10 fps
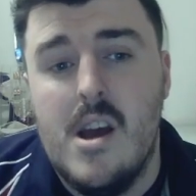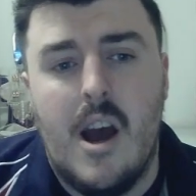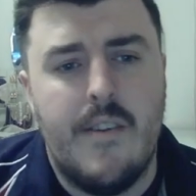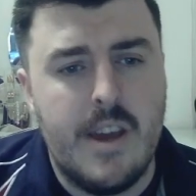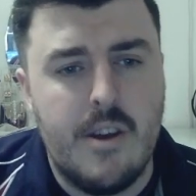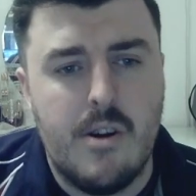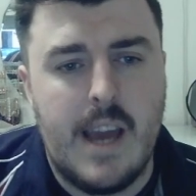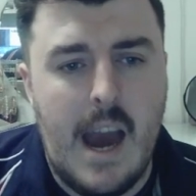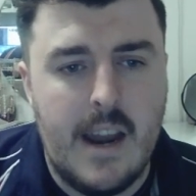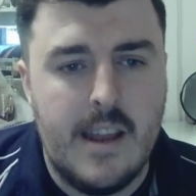I think he got a
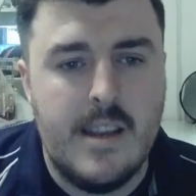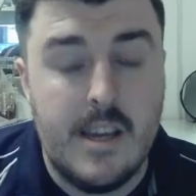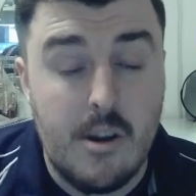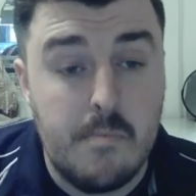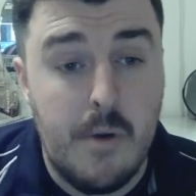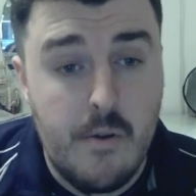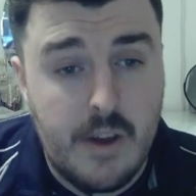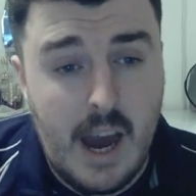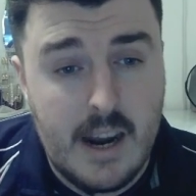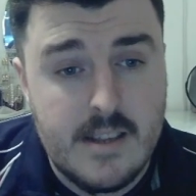cannon. He got both
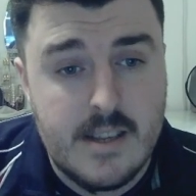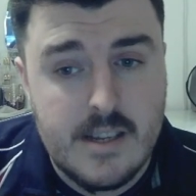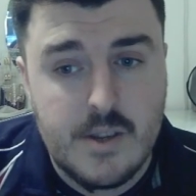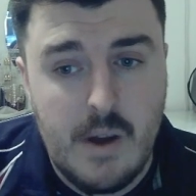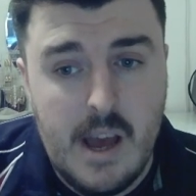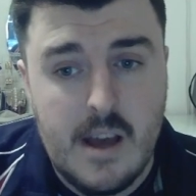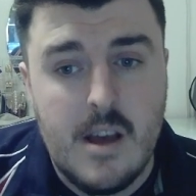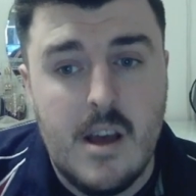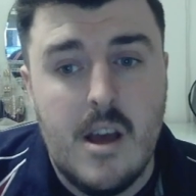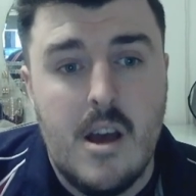cannons into it,
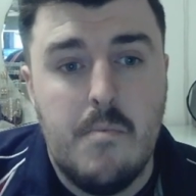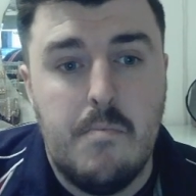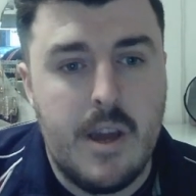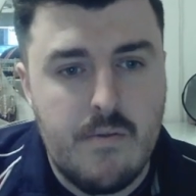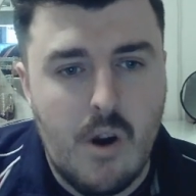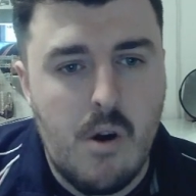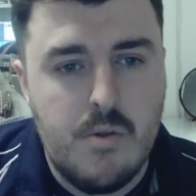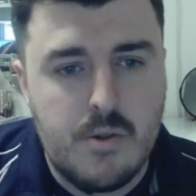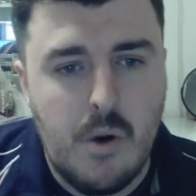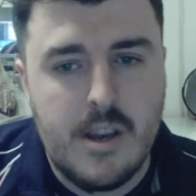but he
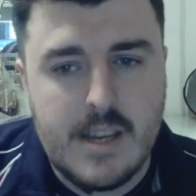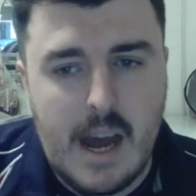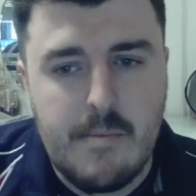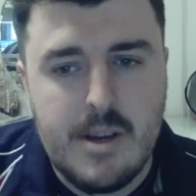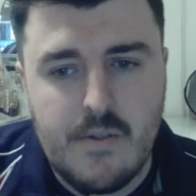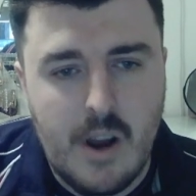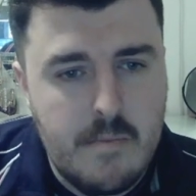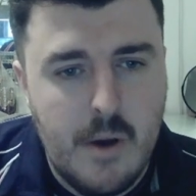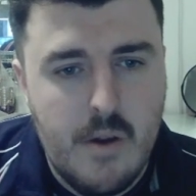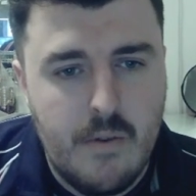rolled 1 damage for
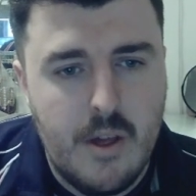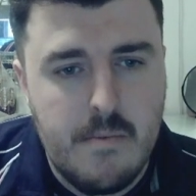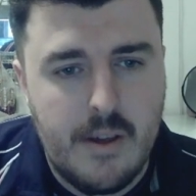like both of them.